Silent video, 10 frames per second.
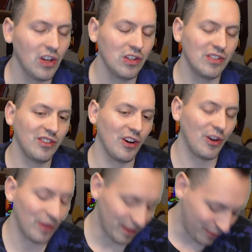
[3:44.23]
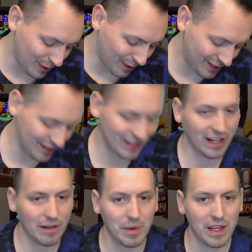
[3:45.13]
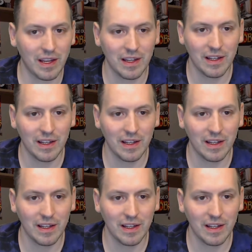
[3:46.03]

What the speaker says: So, of course, there's going to be